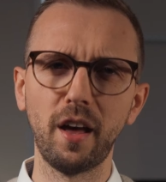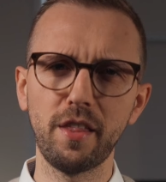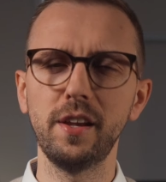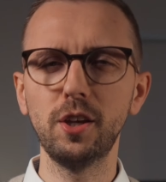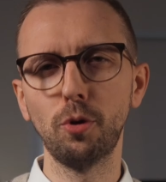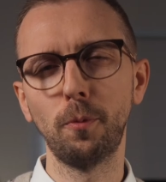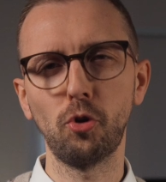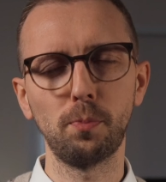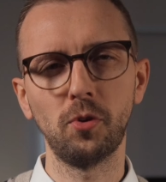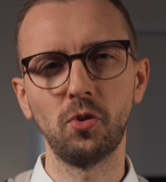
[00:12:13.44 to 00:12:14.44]
other
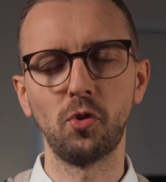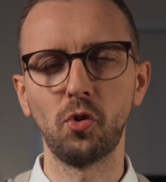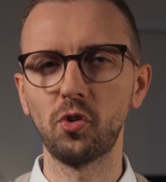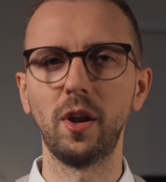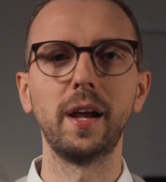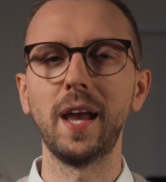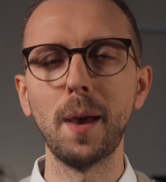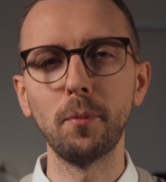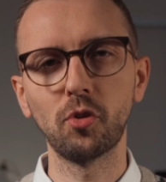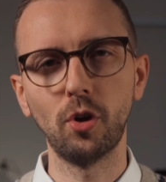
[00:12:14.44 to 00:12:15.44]
e-commerce businesses like
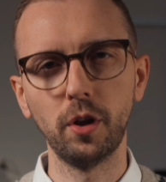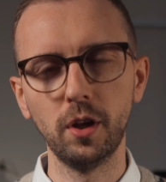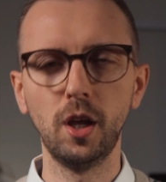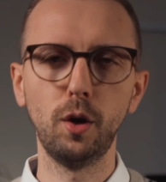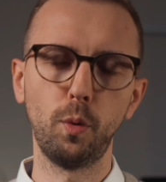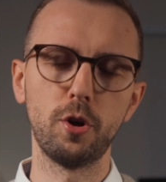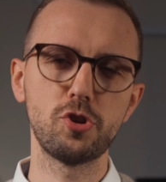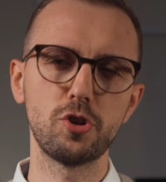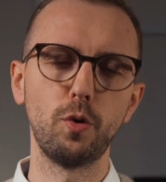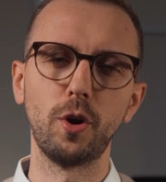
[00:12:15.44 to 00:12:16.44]
Amazon,
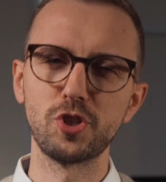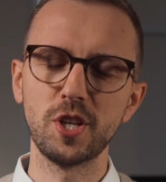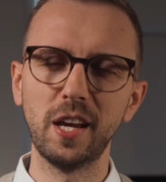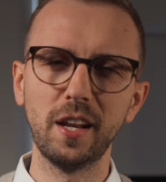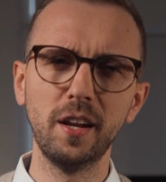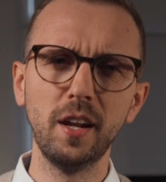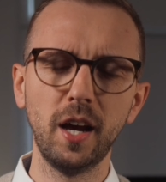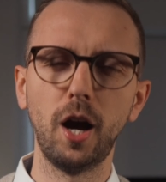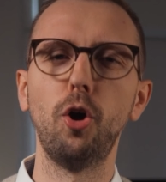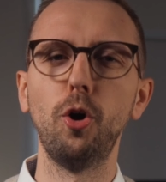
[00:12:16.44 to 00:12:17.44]
Wish or Shein
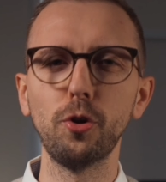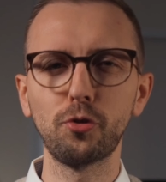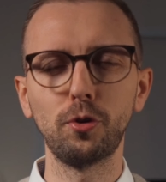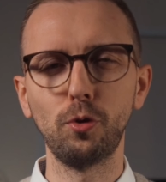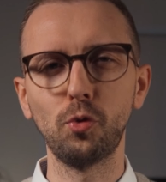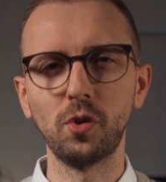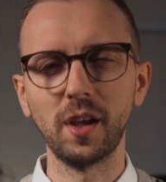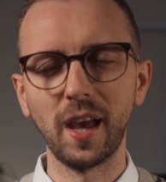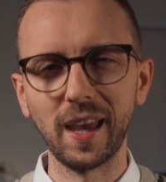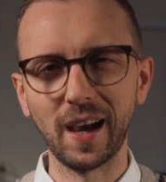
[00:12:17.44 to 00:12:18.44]
are also
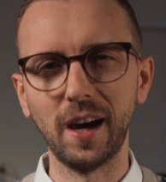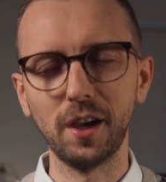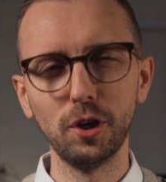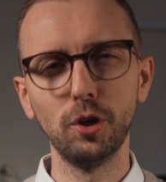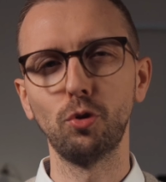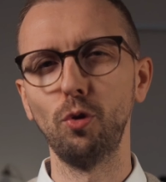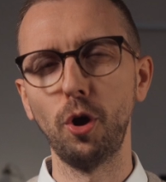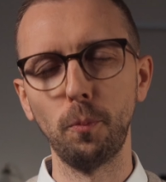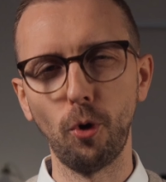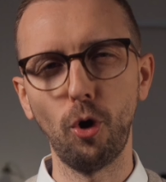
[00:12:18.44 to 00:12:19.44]
using AI to
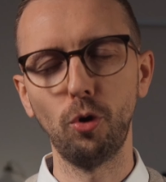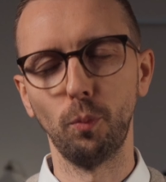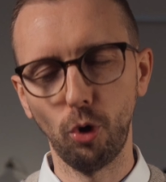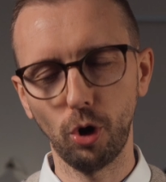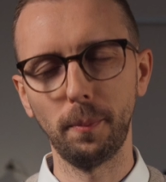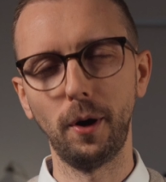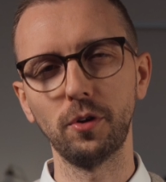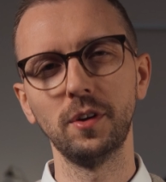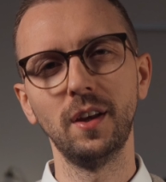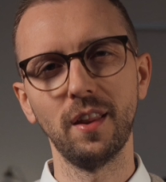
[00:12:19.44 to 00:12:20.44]
learn more, more
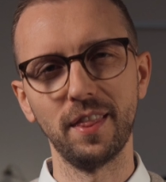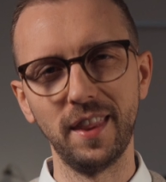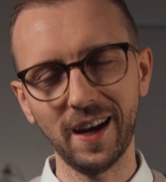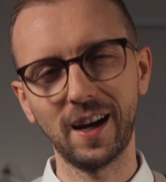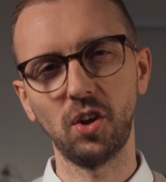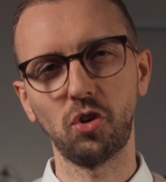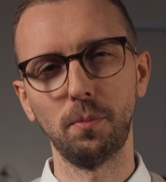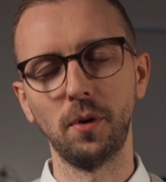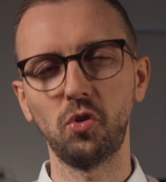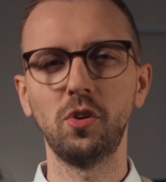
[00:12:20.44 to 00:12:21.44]
about their
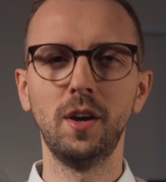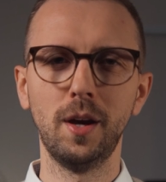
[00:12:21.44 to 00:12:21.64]
customers'